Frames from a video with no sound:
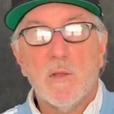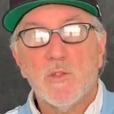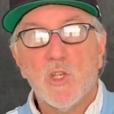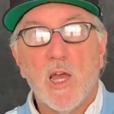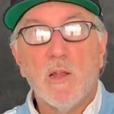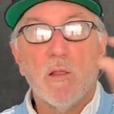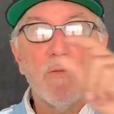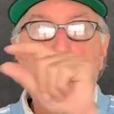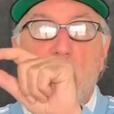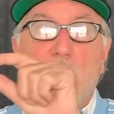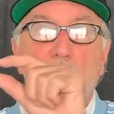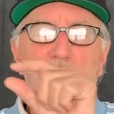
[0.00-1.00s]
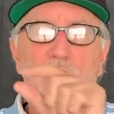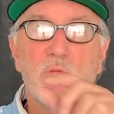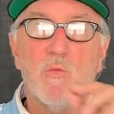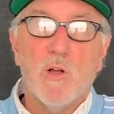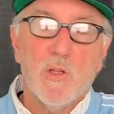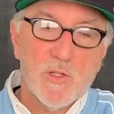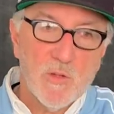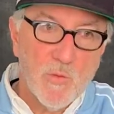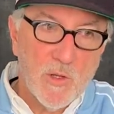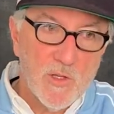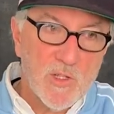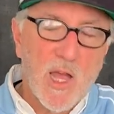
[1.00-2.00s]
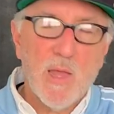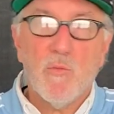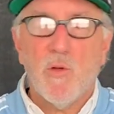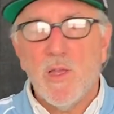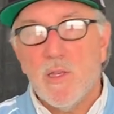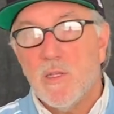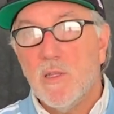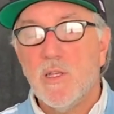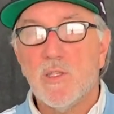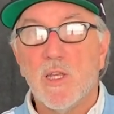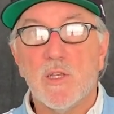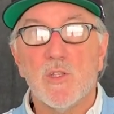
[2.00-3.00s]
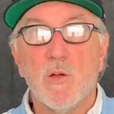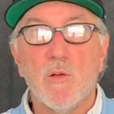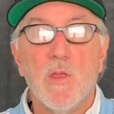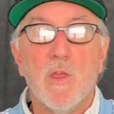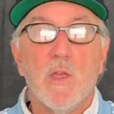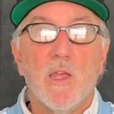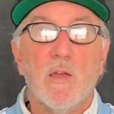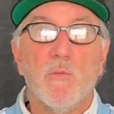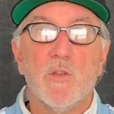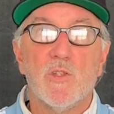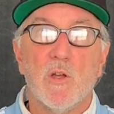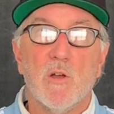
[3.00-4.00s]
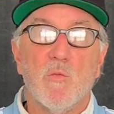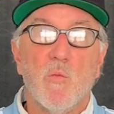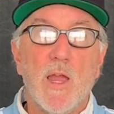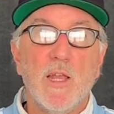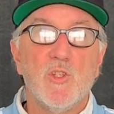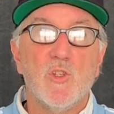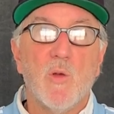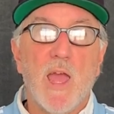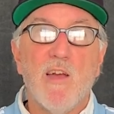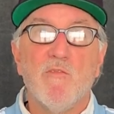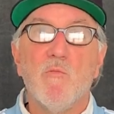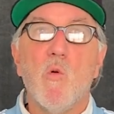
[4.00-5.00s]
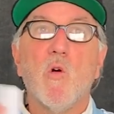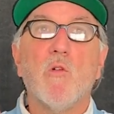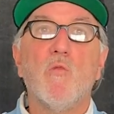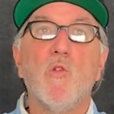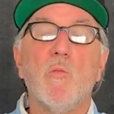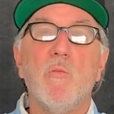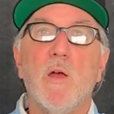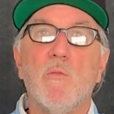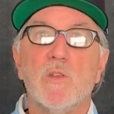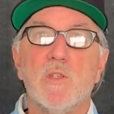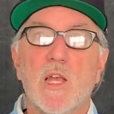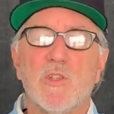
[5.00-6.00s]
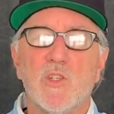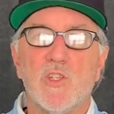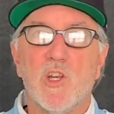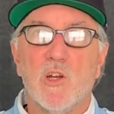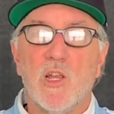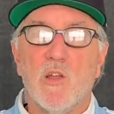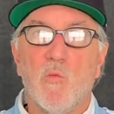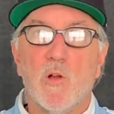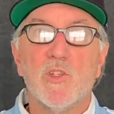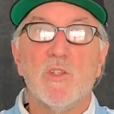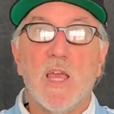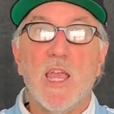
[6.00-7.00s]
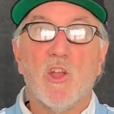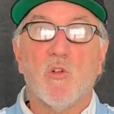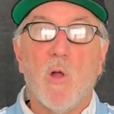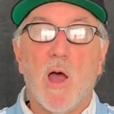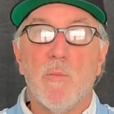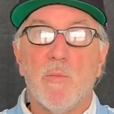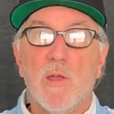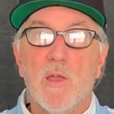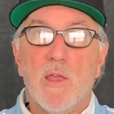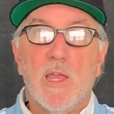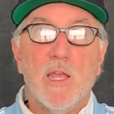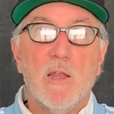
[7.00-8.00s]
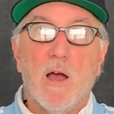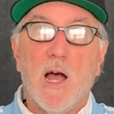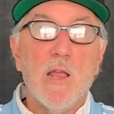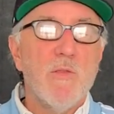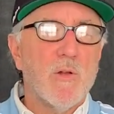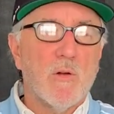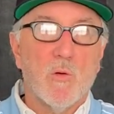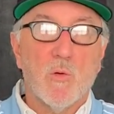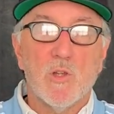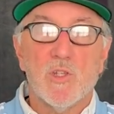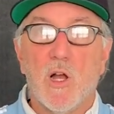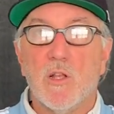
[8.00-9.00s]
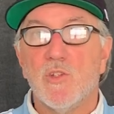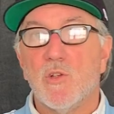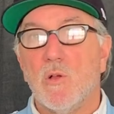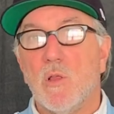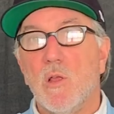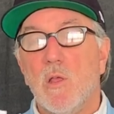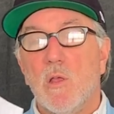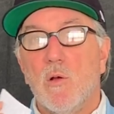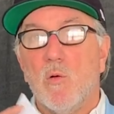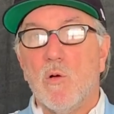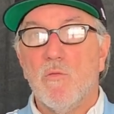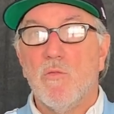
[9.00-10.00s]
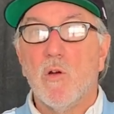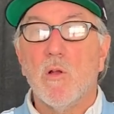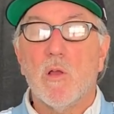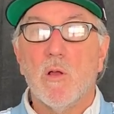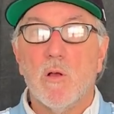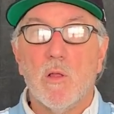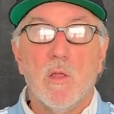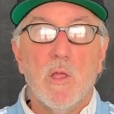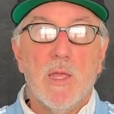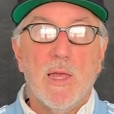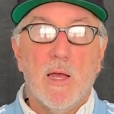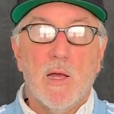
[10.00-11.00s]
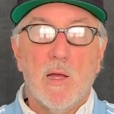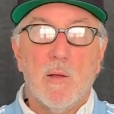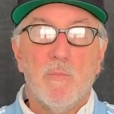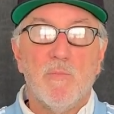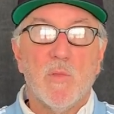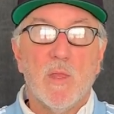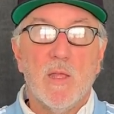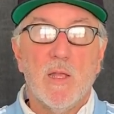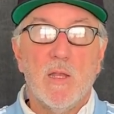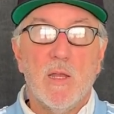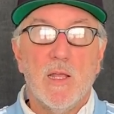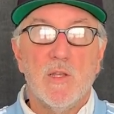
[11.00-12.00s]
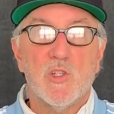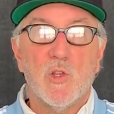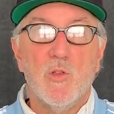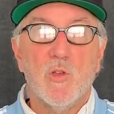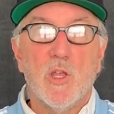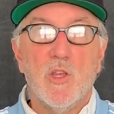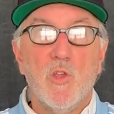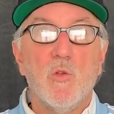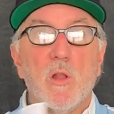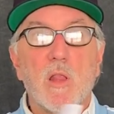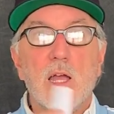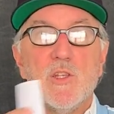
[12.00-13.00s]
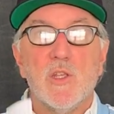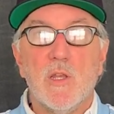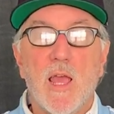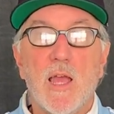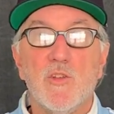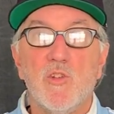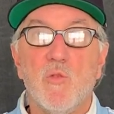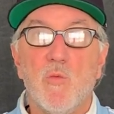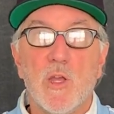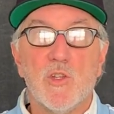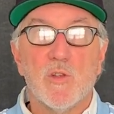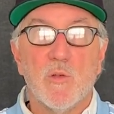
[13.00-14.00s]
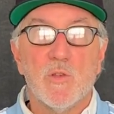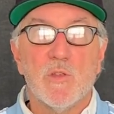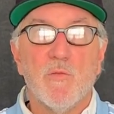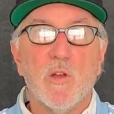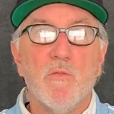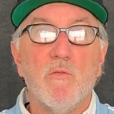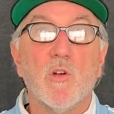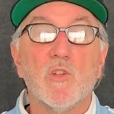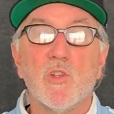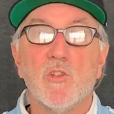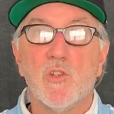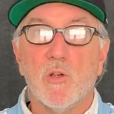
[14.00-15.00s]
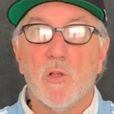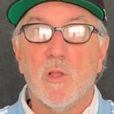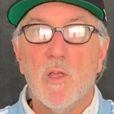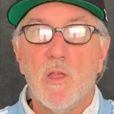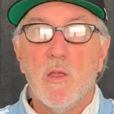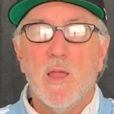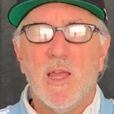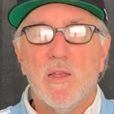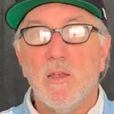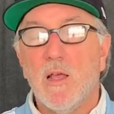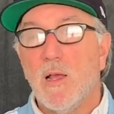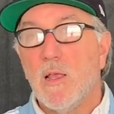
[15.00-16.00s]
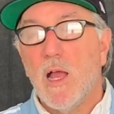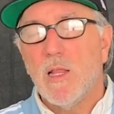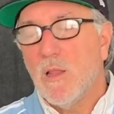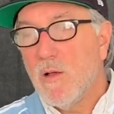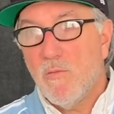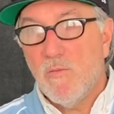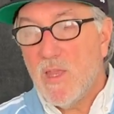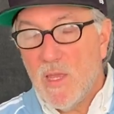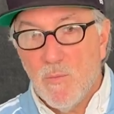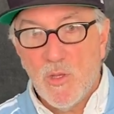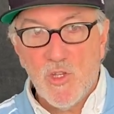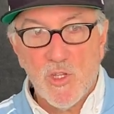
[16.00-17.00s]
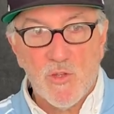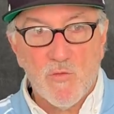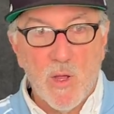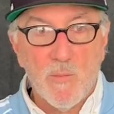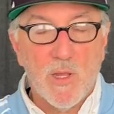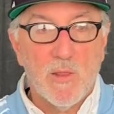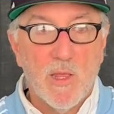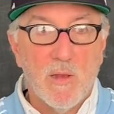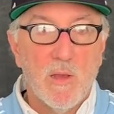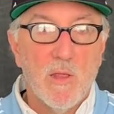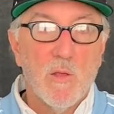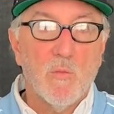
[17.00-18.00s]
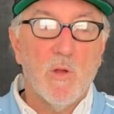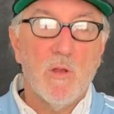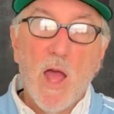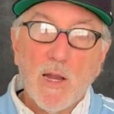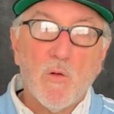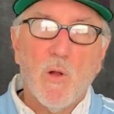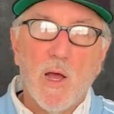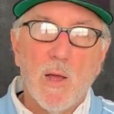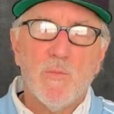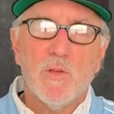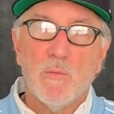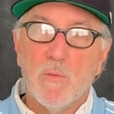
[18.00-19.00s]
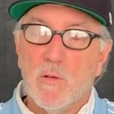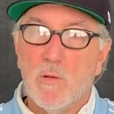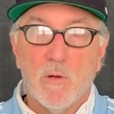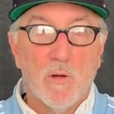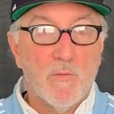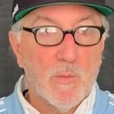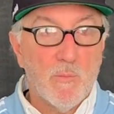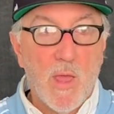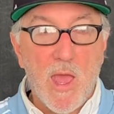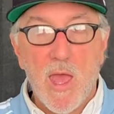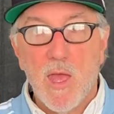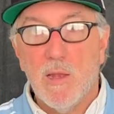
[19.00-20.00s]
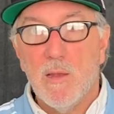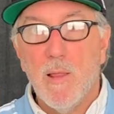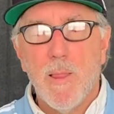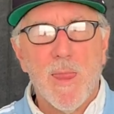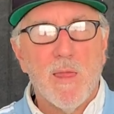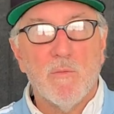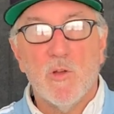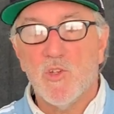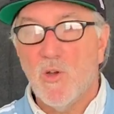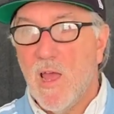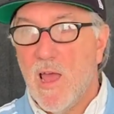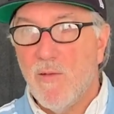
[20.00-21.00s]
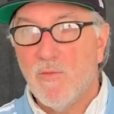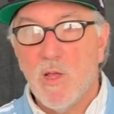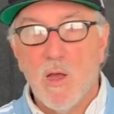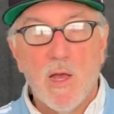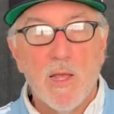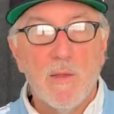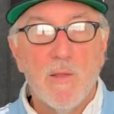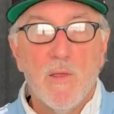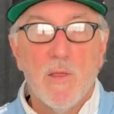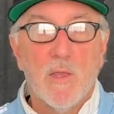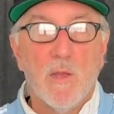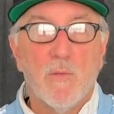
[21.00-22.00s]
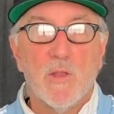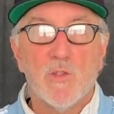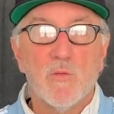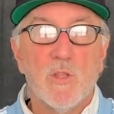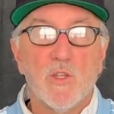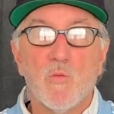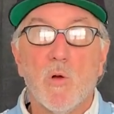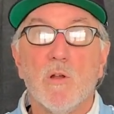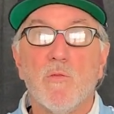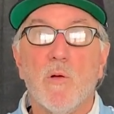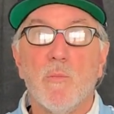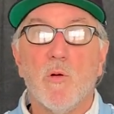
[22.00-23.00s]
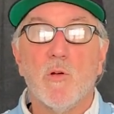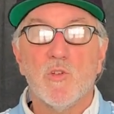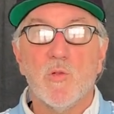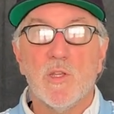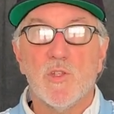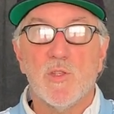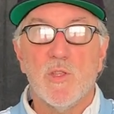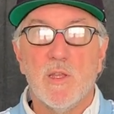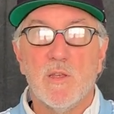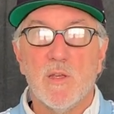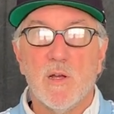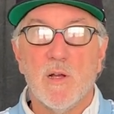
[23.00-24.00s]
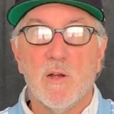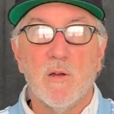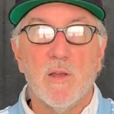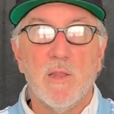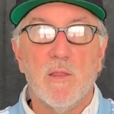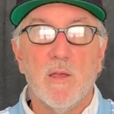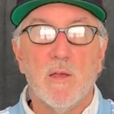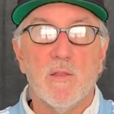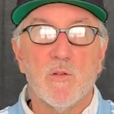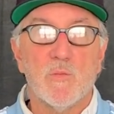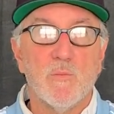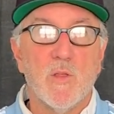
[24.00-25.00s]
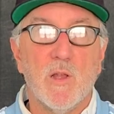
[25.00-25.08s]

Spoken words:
title of the magazine was, and where the type went, and these things. So it was a way to have more room than was necessary. It wasn't a crop in either horizontal or vertical, and so you could utilize it as you wish. So it was a very versatile, and I love the images from it that were not cropped. Irving Penn, Richard Avedon, these wonderful portraits that are in those,